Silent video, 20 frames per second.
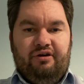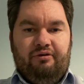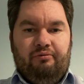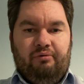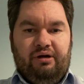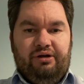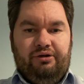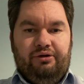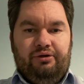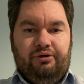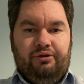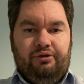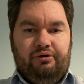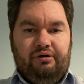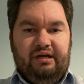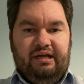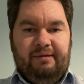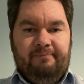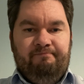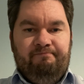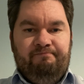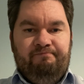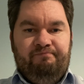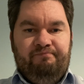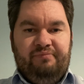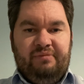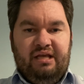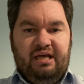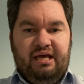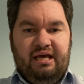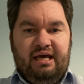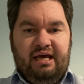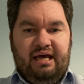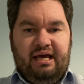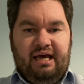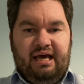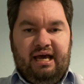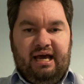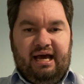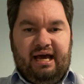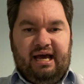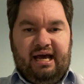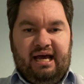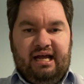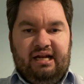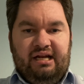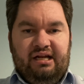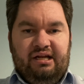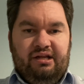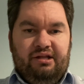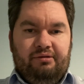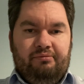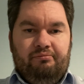1, 2, 3, and